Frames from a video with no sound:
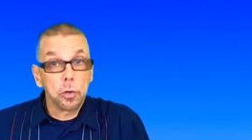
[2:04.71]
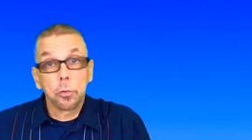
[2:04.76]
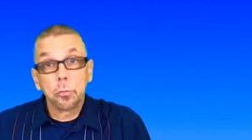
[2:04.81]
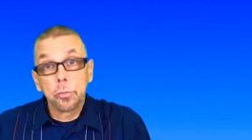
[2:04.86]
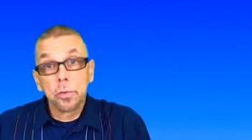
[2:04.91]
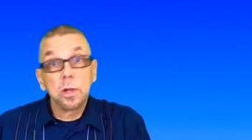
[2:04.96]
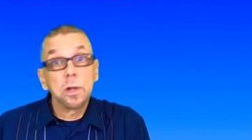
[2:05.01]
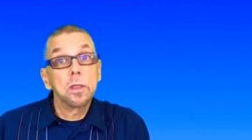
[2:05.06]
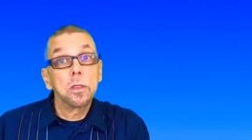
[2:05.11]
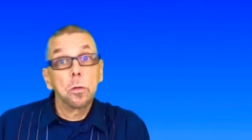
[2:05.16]

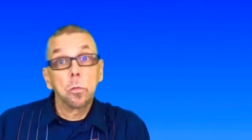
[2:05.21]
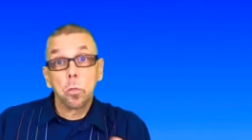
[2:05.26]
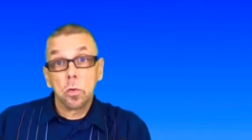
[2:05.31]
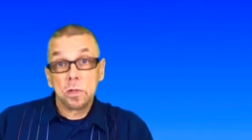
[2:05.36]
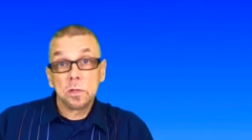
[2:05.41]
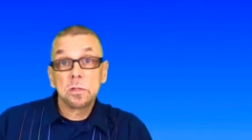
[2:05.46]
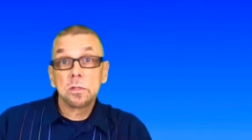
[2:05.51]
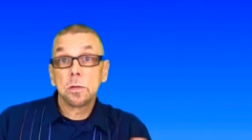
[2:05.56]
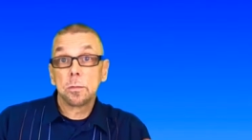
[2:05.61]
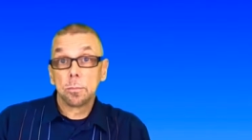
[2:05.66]
really the
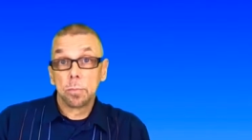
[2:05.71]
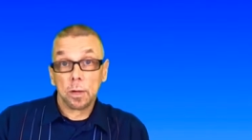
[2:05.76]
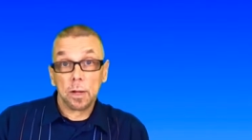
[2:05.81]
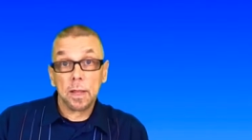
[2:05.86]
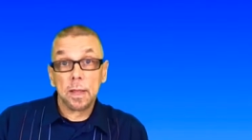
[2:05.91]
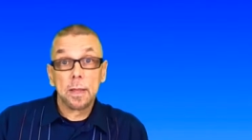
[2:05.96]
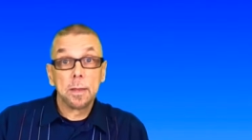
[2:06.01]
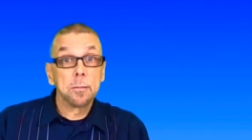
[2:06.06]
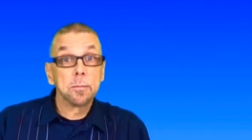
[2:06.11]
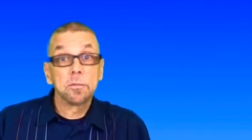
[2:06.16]
one to
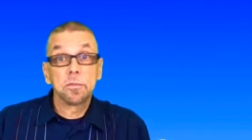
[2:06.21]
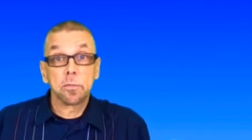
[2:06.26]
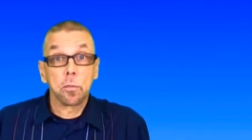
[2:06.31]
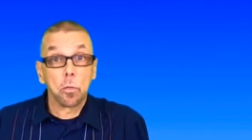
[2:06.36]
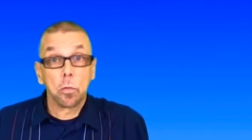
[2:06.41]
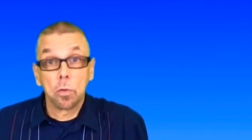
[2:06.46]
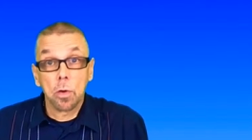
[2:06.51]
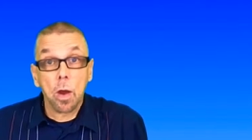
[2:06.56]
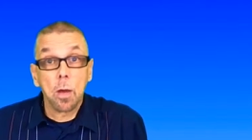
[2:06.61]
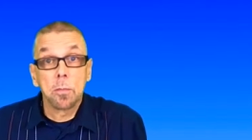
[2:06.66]
blame
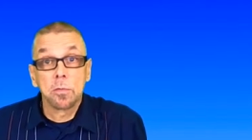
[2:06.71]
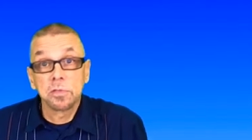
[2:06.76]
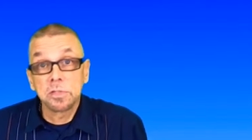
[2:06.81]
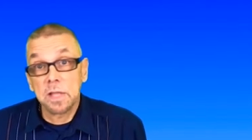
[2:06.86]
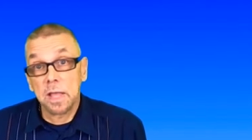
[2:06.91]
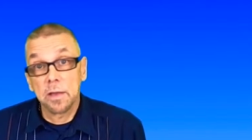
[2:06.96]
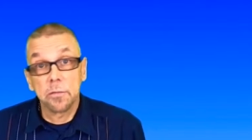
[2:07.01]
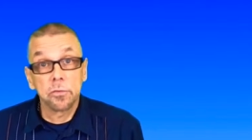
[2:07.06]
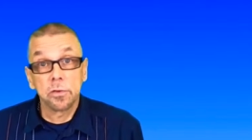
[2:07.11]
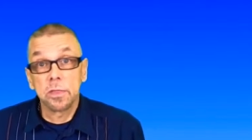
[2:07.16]
for almost
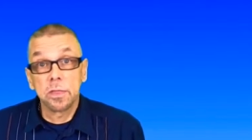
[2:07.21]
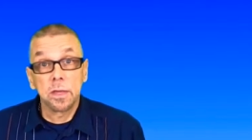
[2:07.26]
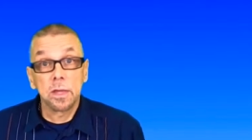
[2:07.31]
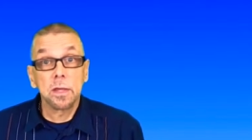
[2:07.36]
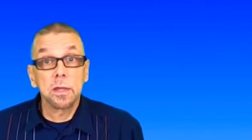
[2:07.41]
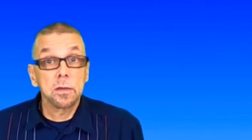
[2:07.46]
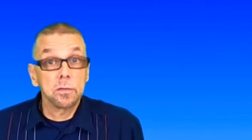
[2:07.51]
everything,